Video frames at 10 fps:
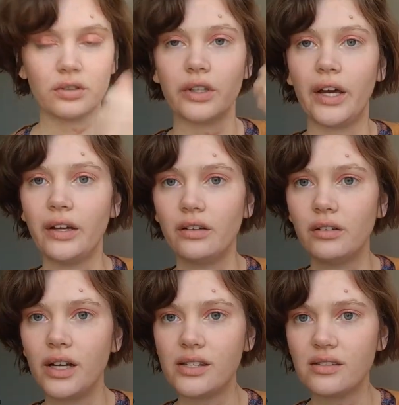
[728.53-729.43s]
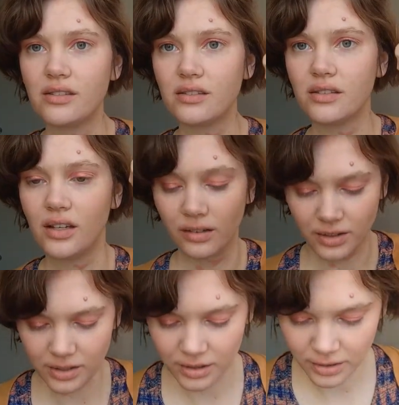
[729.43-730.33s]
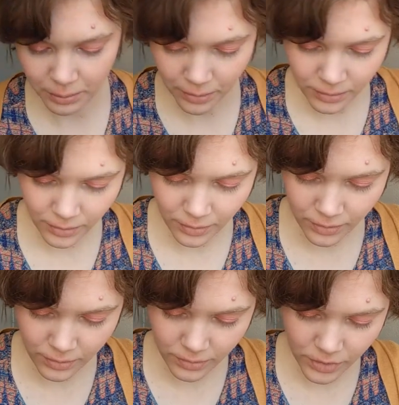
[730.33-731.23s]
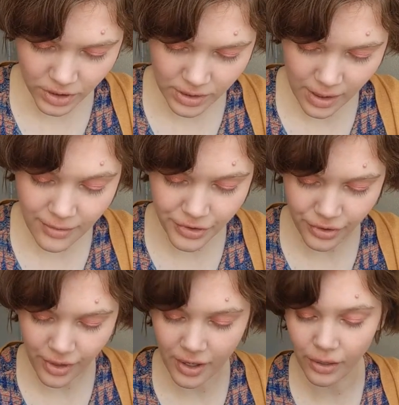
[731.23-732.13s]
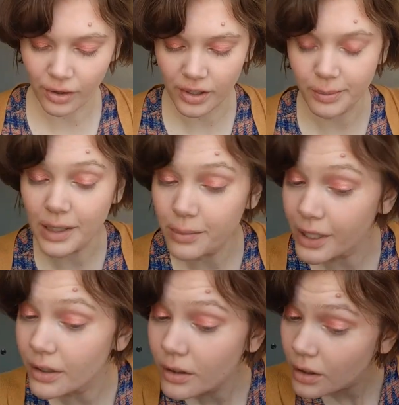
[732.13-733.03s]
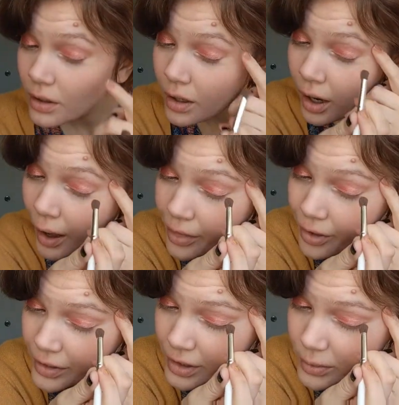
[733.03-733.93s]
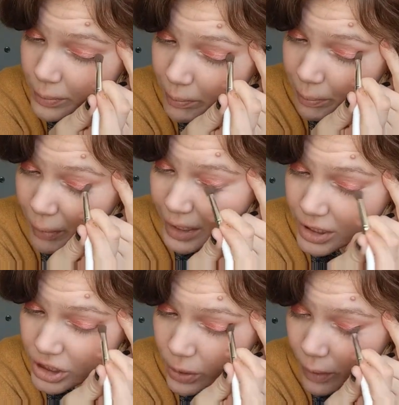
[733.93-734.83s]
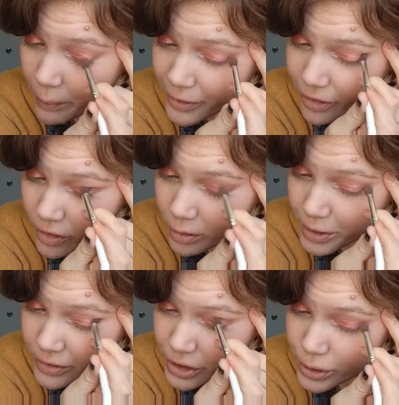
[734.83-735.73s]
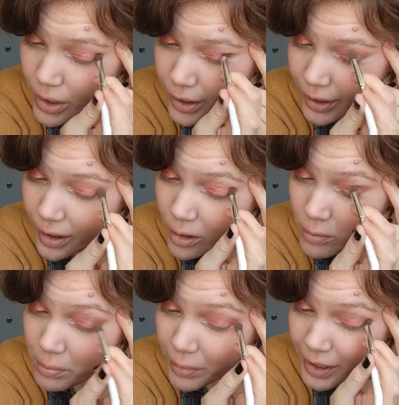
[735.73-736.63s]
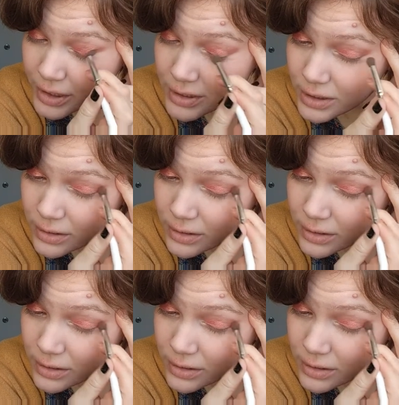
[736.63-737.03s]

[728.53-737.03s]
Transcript: Okay. It's, it's softer than I thought it might be. I thought that it might show up as a little bit of a duochrome, but